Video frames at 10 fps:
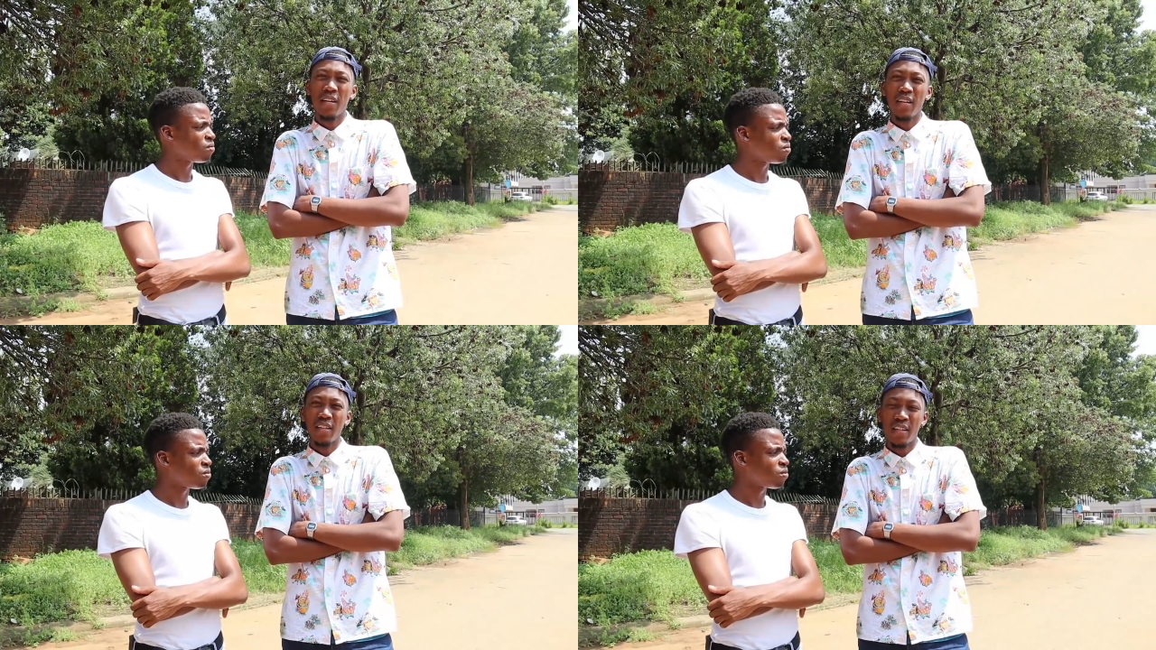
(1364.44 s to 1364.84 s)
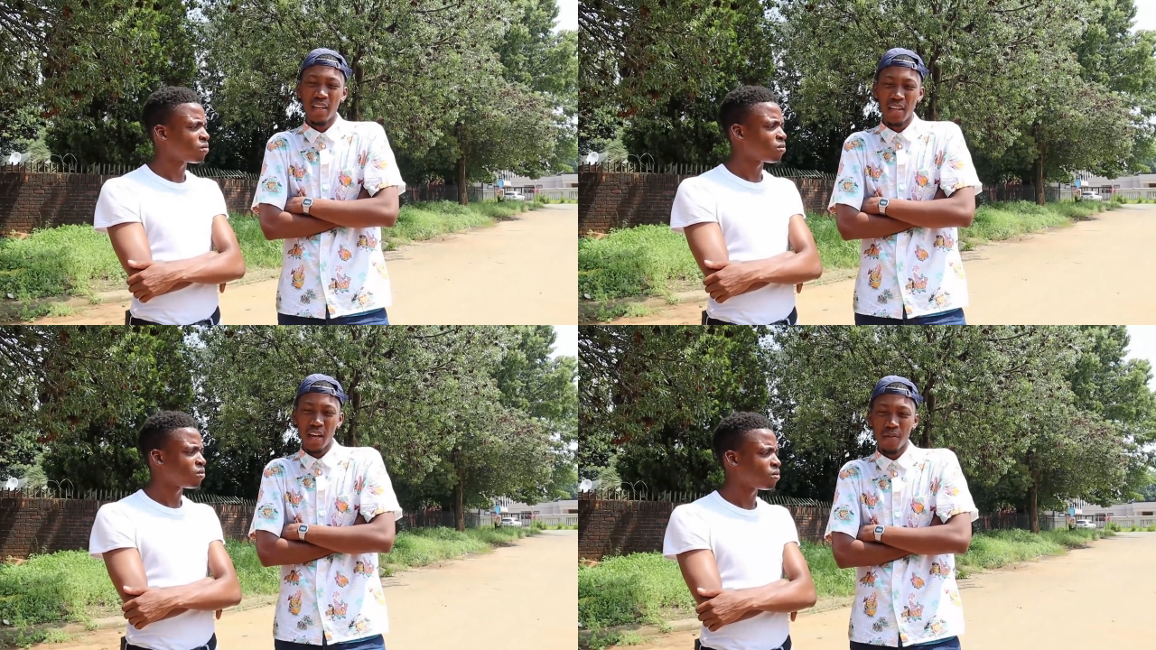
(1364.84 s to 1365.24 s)
Speaker 1: pray that the
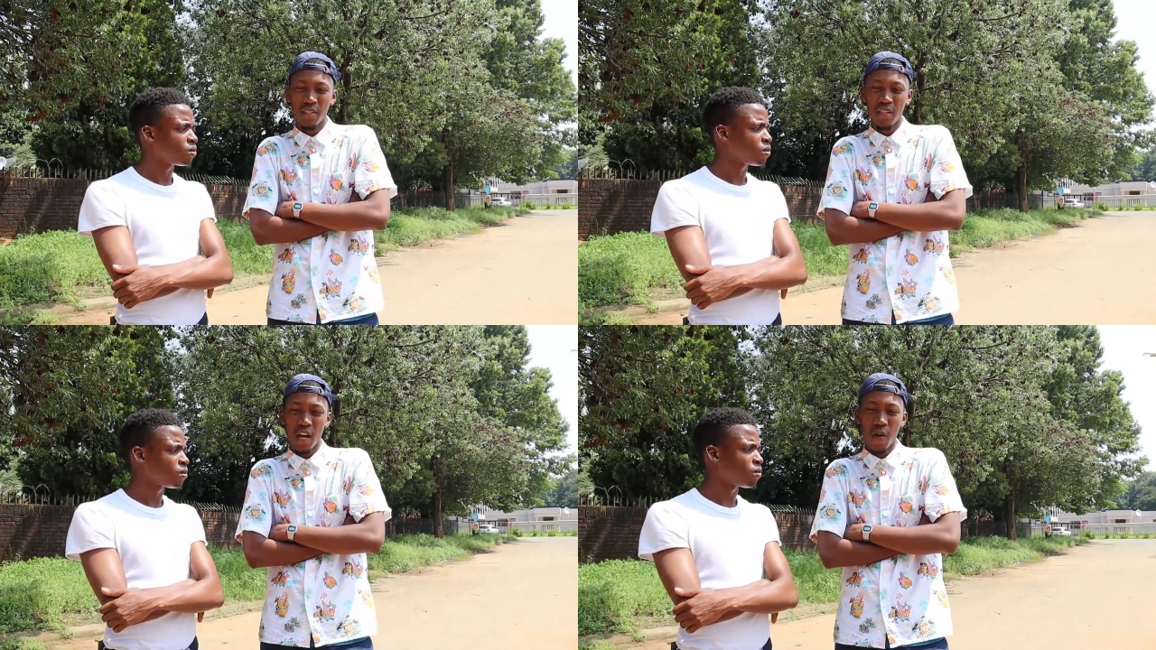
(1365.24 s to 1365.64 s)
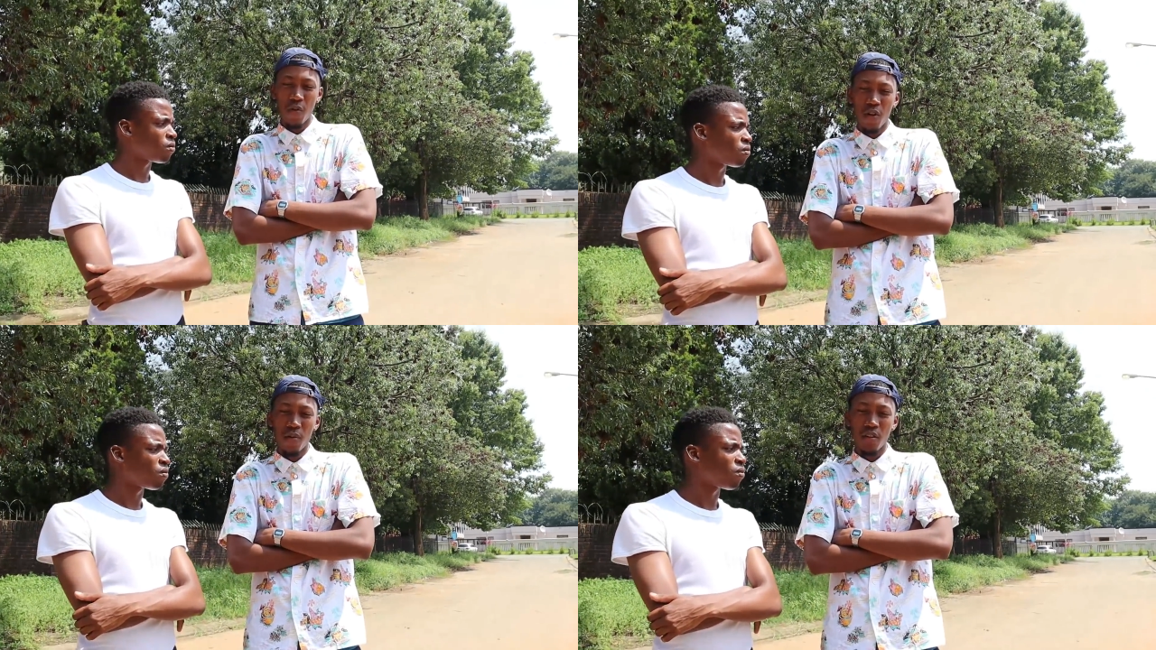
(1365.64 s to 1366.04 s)
girl will be sharp,
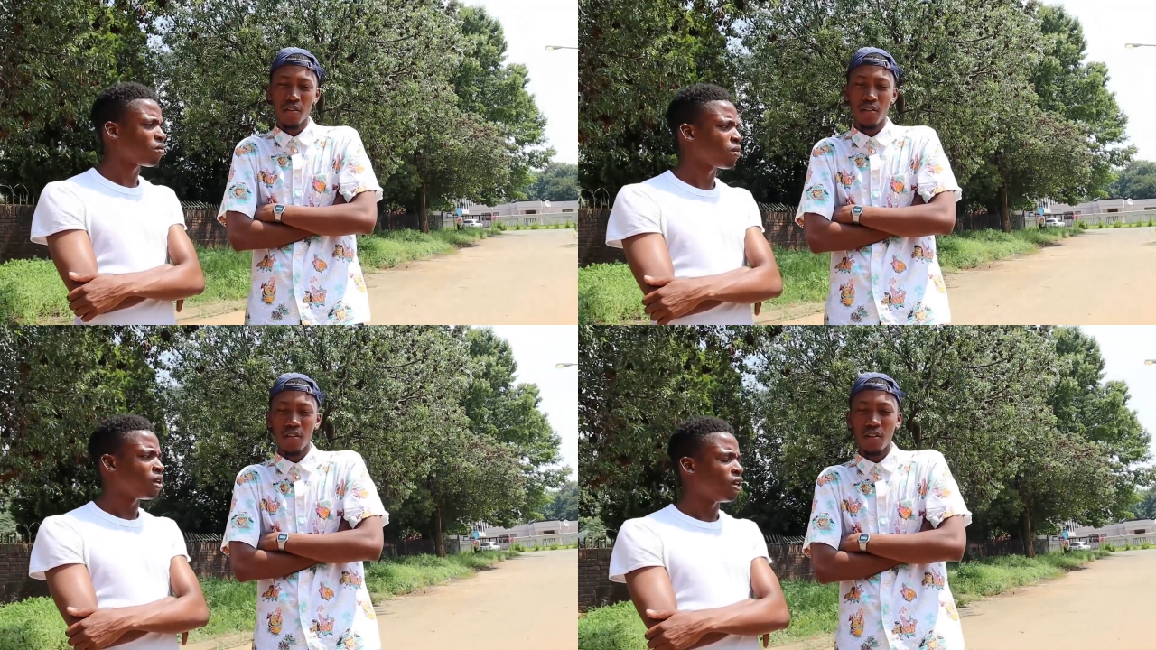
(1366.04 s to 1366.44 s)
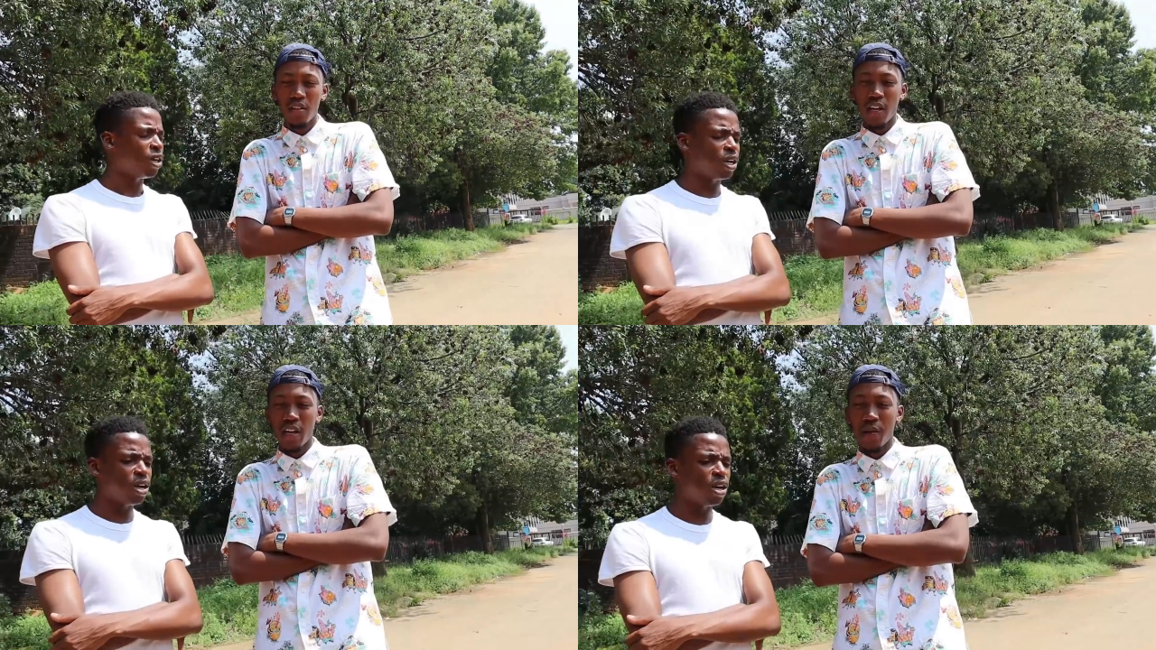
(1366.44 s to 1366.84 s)
I
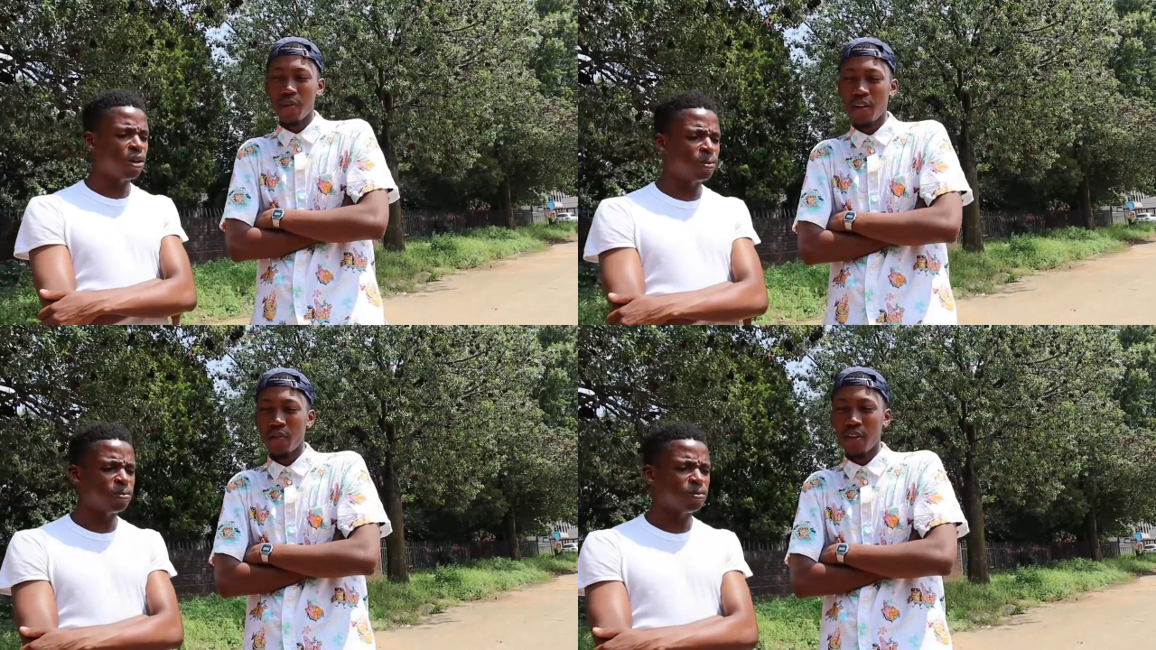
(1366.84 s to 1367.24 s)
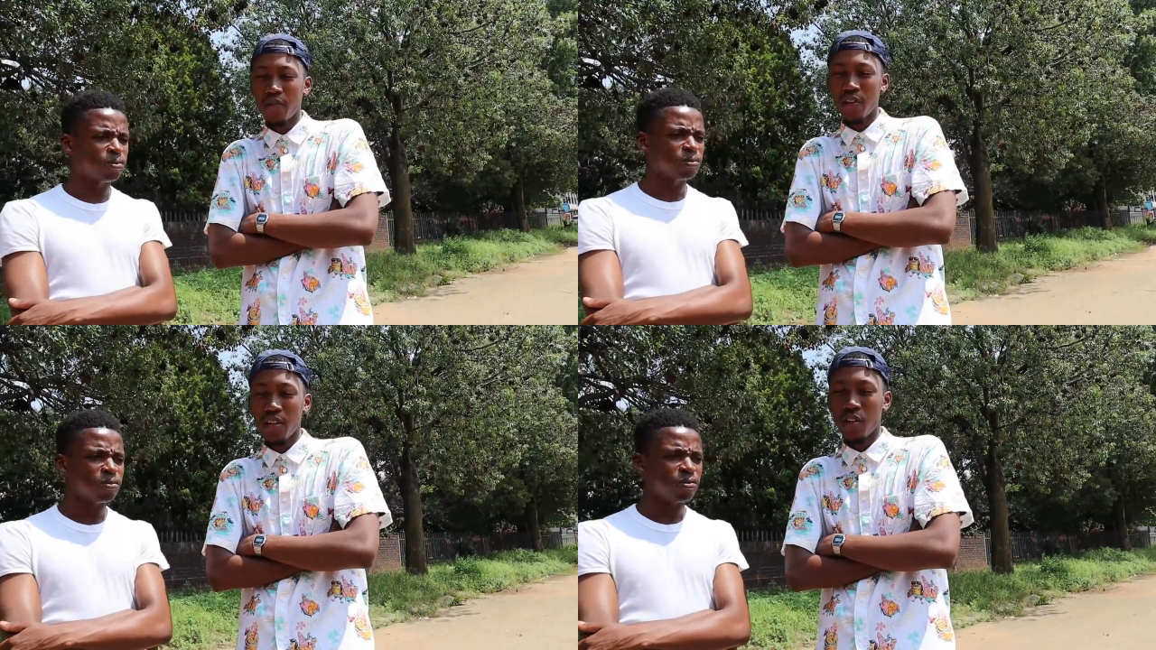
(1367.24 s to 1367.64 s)
pray or
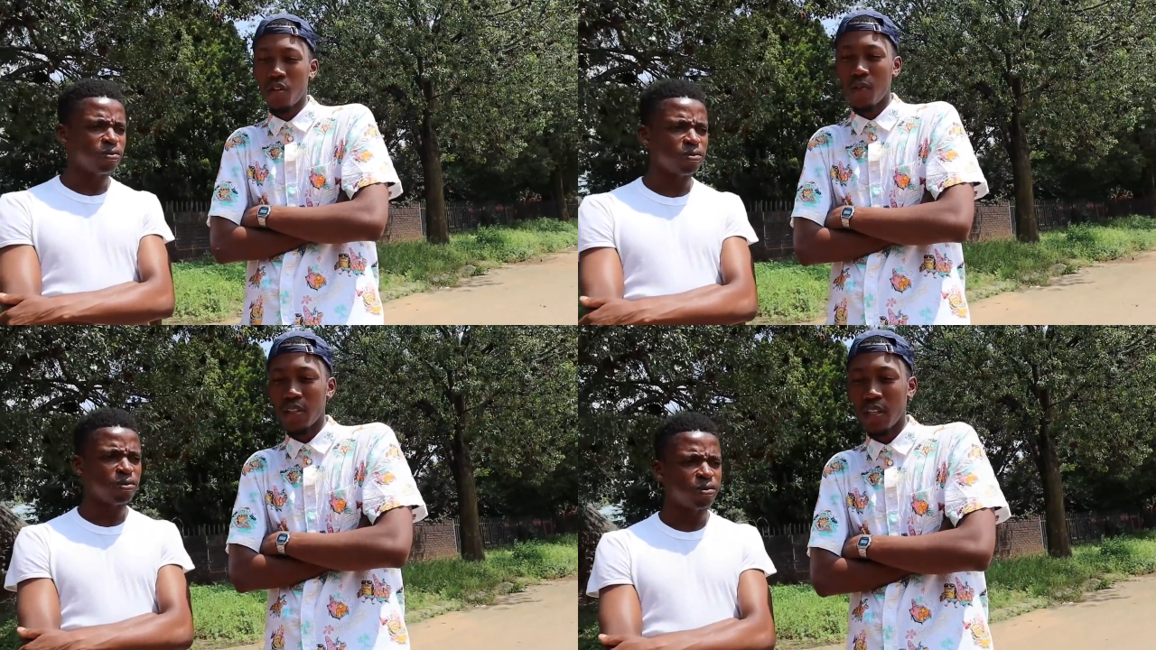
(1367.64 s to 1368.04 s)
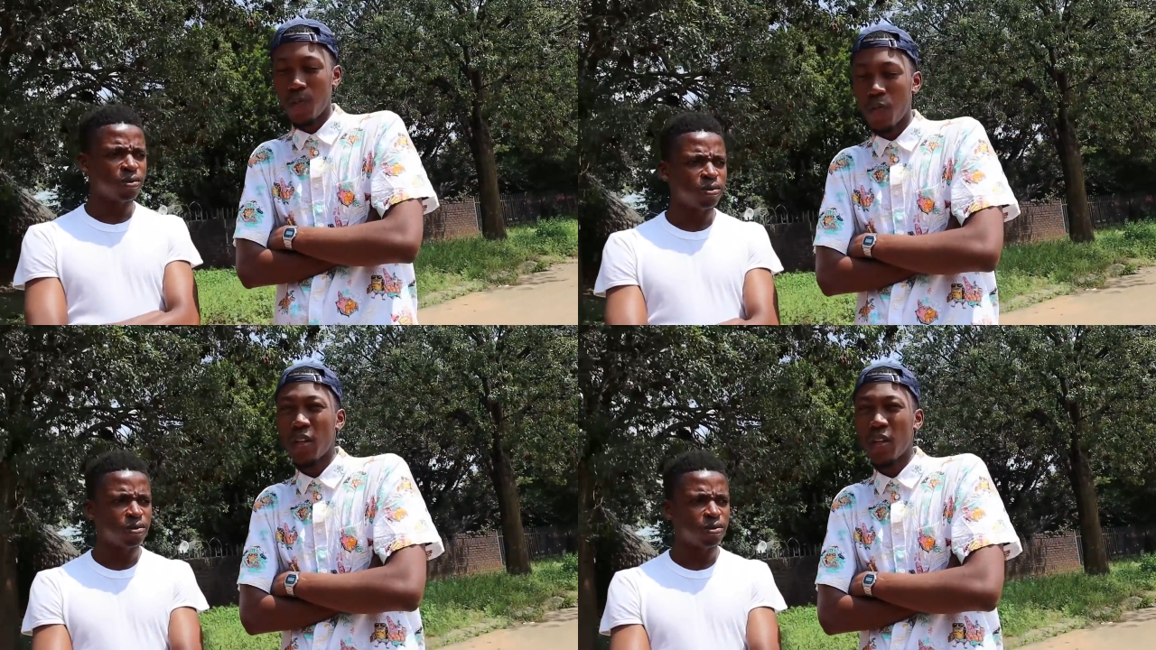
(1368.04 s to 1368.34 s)
everything cover sharp.